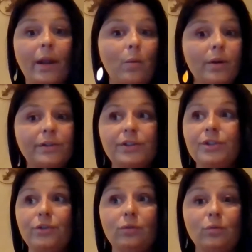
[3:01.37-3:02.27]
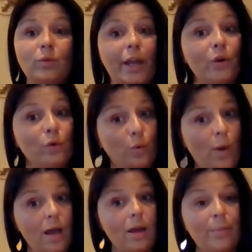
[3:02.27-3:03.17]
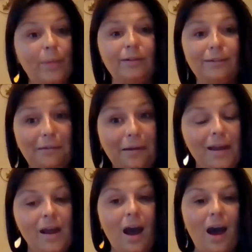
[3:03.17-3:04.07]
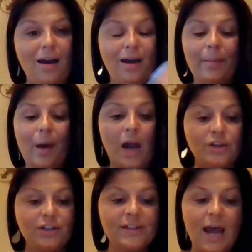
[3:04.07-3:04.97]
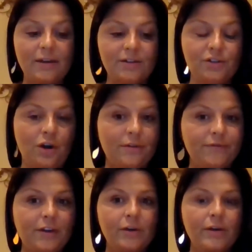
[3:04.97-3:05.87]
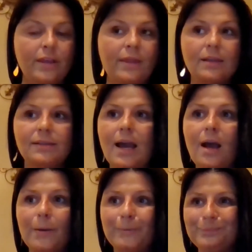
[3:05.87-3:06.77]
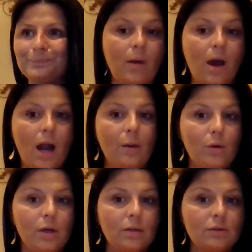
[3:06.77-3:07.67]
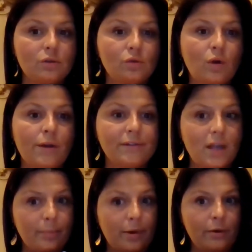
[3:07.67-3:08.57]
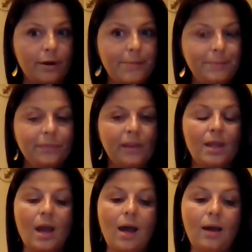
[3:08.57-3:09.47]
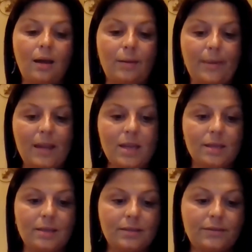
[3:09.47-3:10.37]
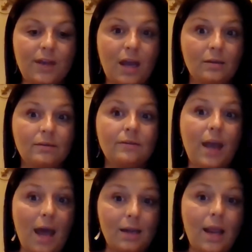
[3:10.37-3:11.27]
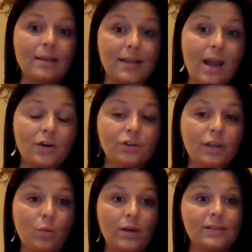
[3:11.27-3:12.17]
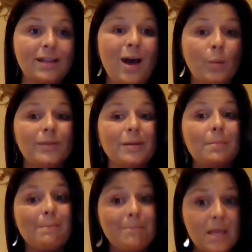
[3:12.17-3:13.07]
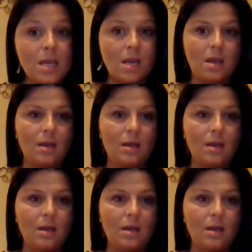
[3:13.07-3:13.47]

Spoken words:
wanted to do when I grew up. I just had to start figuring things out. I work 12-step program. And that is actually what has helped me